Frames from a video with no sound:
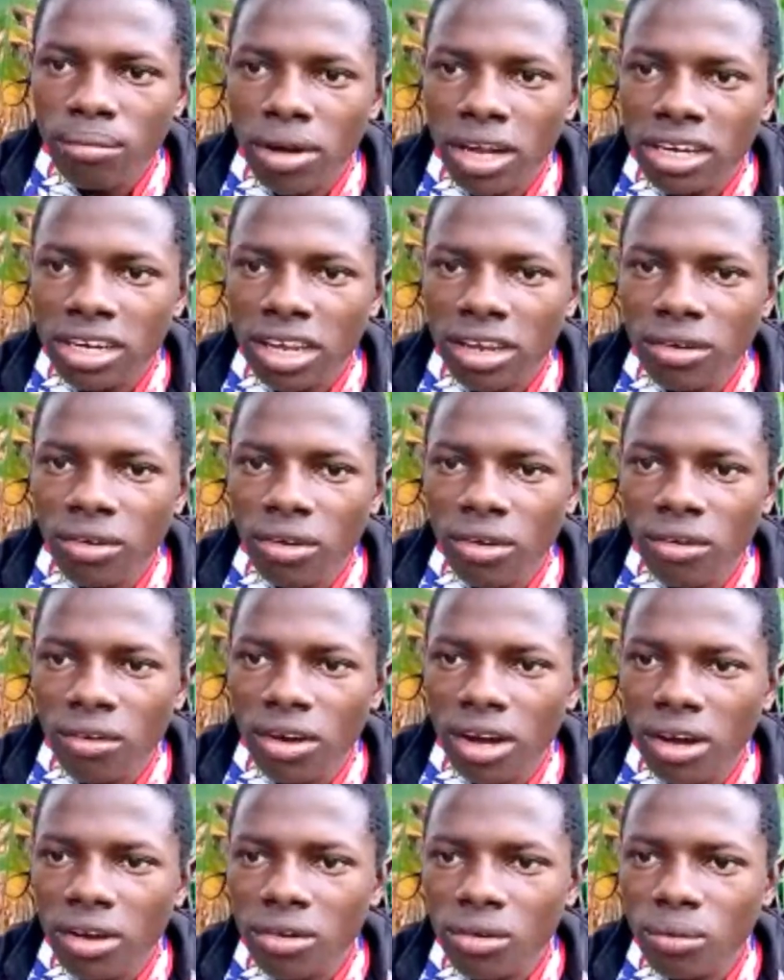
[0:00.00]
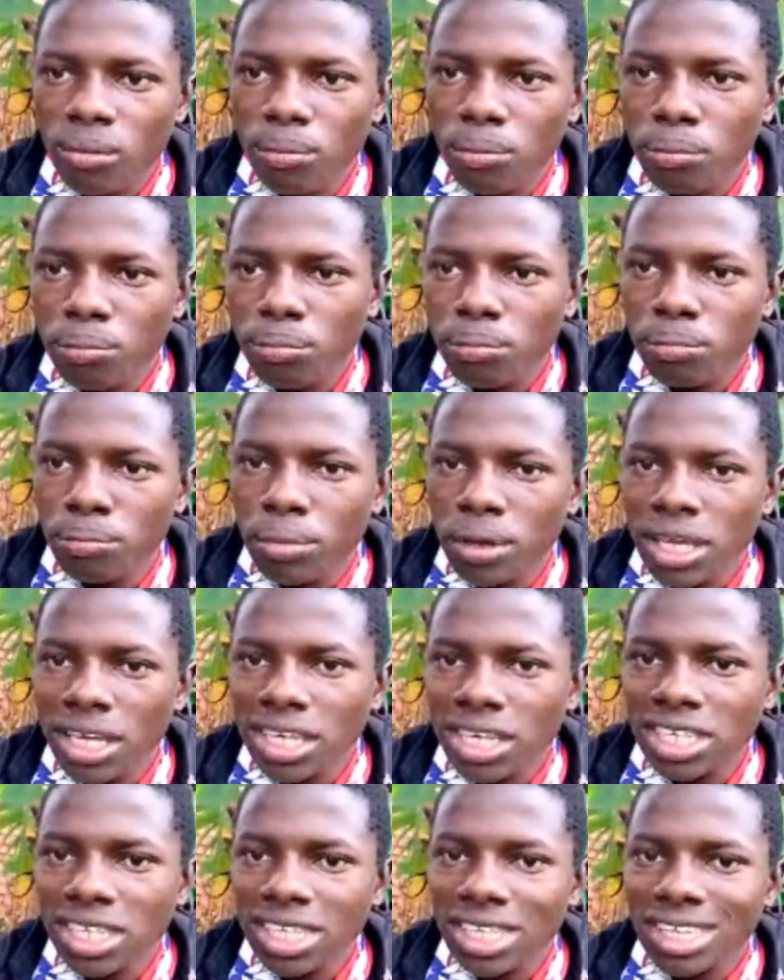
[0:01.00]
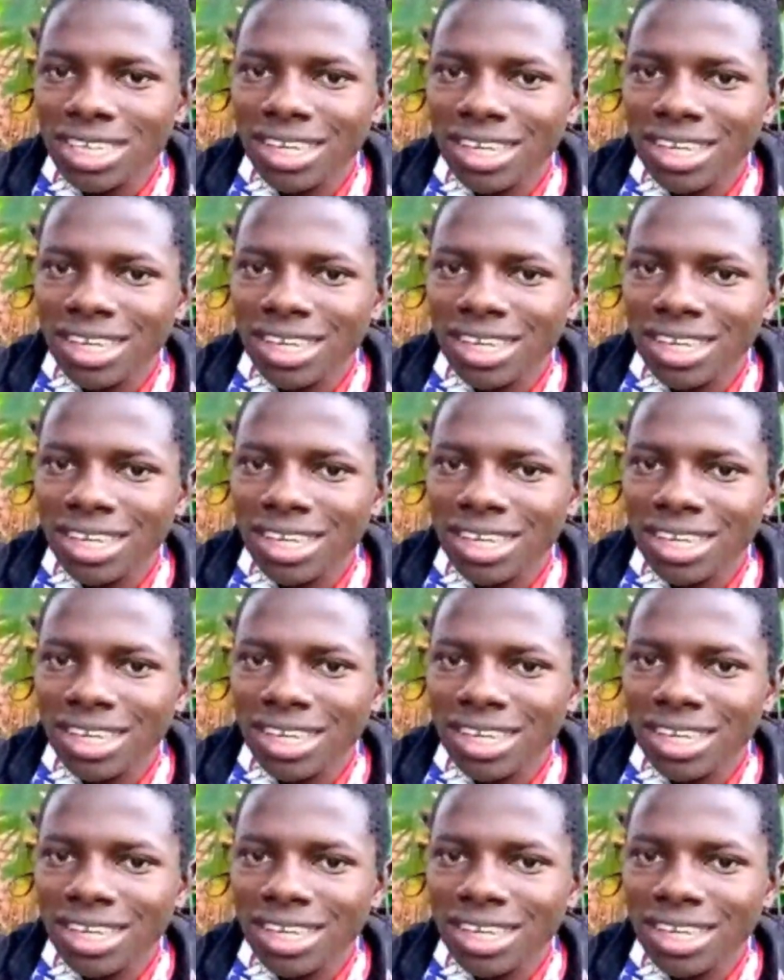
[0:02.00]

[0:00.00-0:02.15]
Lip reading: But I don't know how to paste.